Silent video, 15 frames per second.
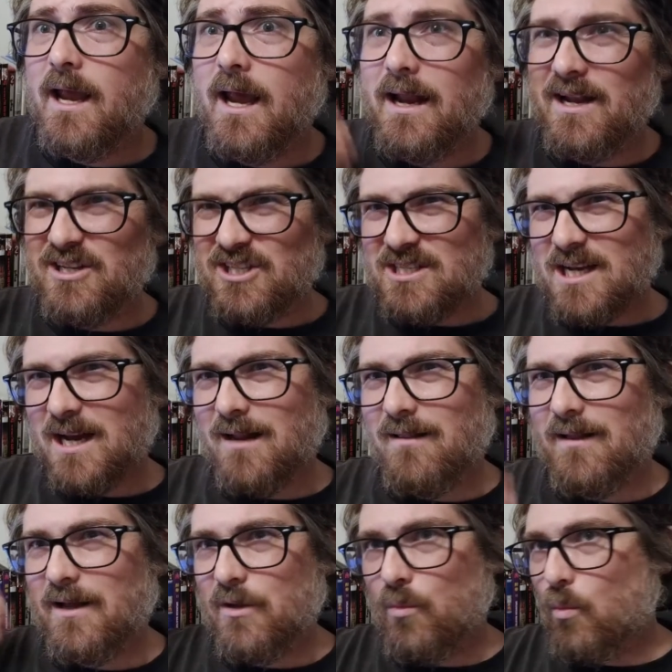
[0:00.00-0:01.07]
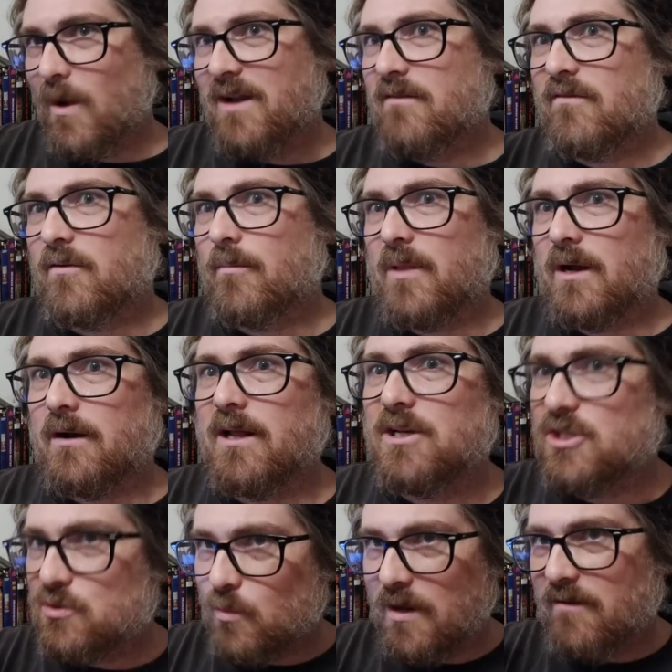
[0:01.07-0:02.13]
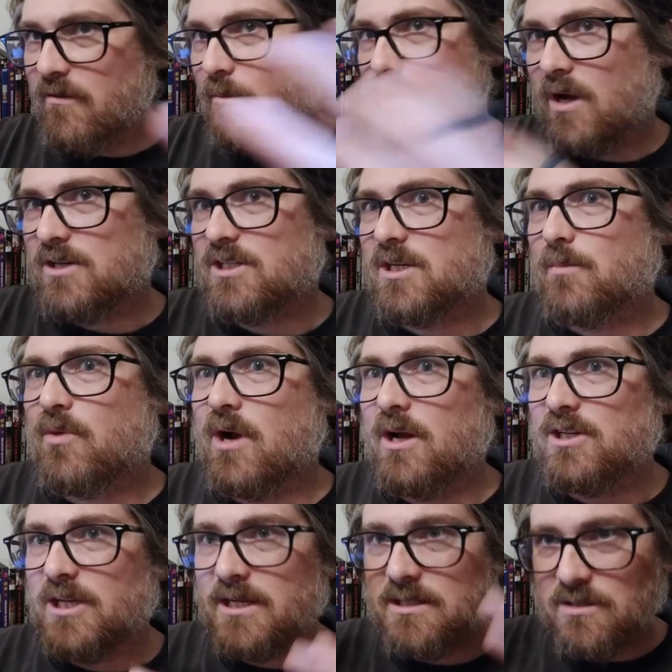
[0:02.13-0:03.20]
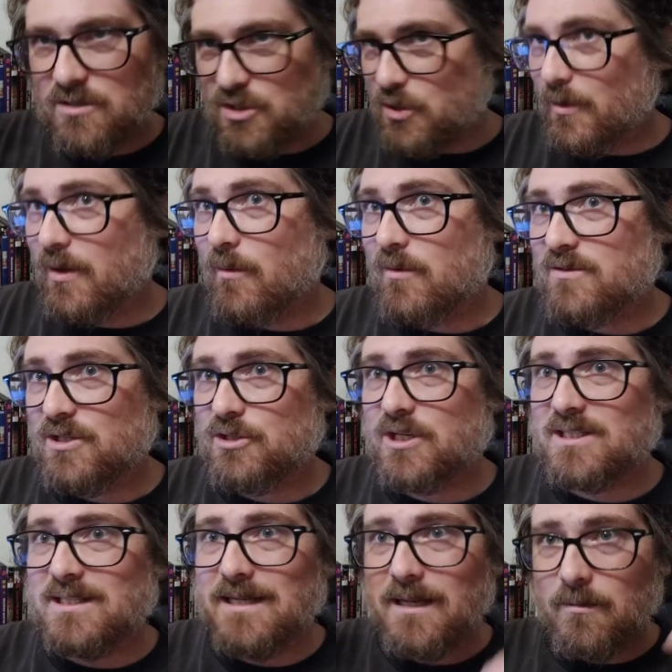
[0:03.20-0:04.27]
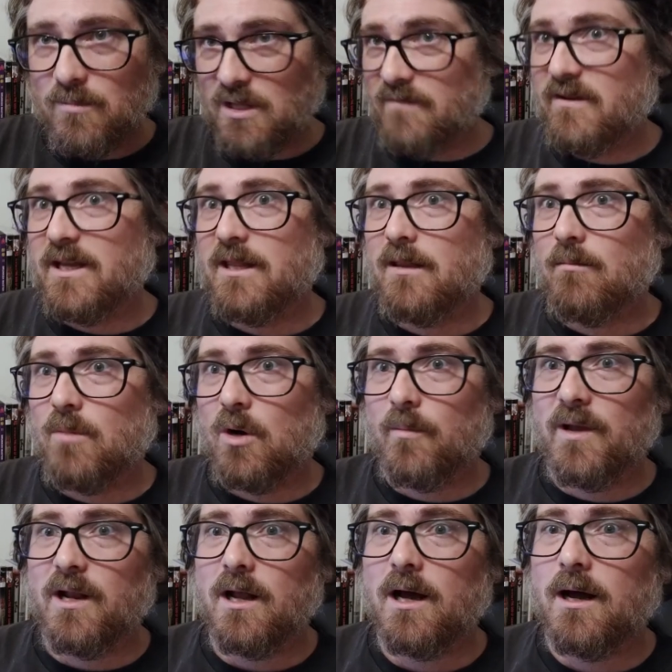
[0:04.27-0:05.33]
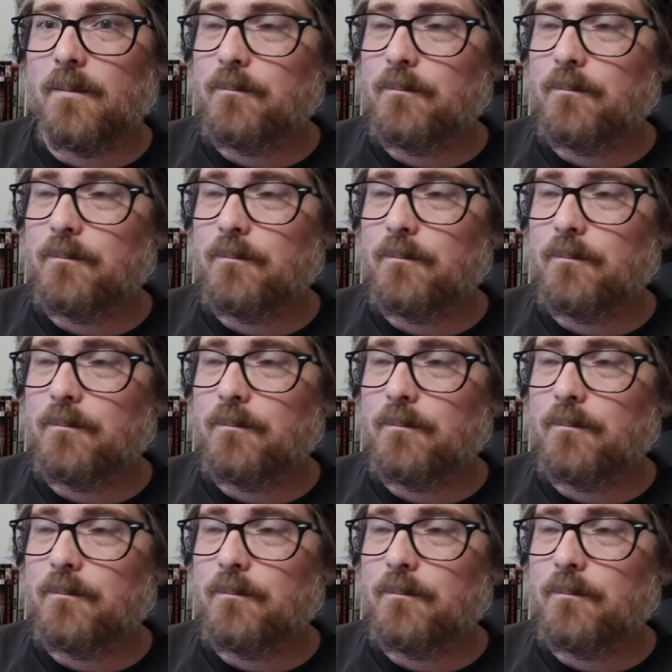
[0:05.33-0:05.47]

And it just kind of, like, went from there. He just went from project to project, doing what was interesting to him, living in the moment.